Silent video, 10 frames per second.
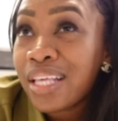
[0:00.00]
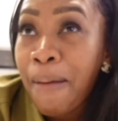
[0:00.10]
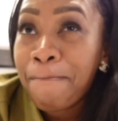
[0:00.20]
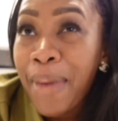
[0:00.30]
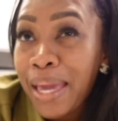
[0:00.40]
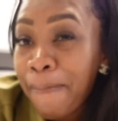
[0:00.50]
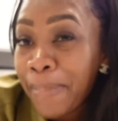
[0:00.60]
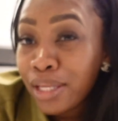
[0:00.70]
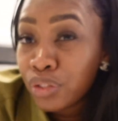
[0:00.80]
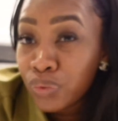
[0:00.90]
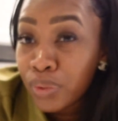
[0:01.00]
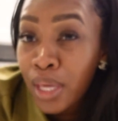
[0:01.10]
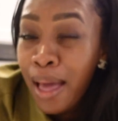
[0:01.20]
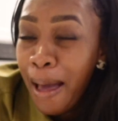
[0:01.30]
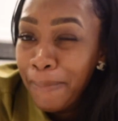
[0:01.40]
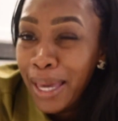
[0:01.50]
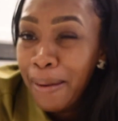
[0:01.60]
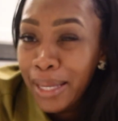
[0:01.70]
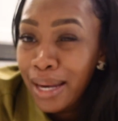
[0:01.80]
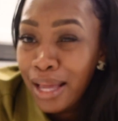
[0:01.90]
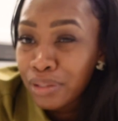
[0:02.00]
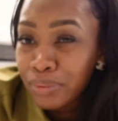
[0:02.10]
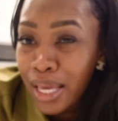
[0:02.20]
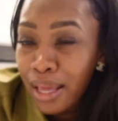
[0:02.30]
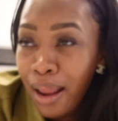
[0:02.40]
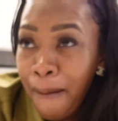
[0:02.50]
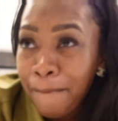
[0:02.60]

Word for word: I may and may not do that. I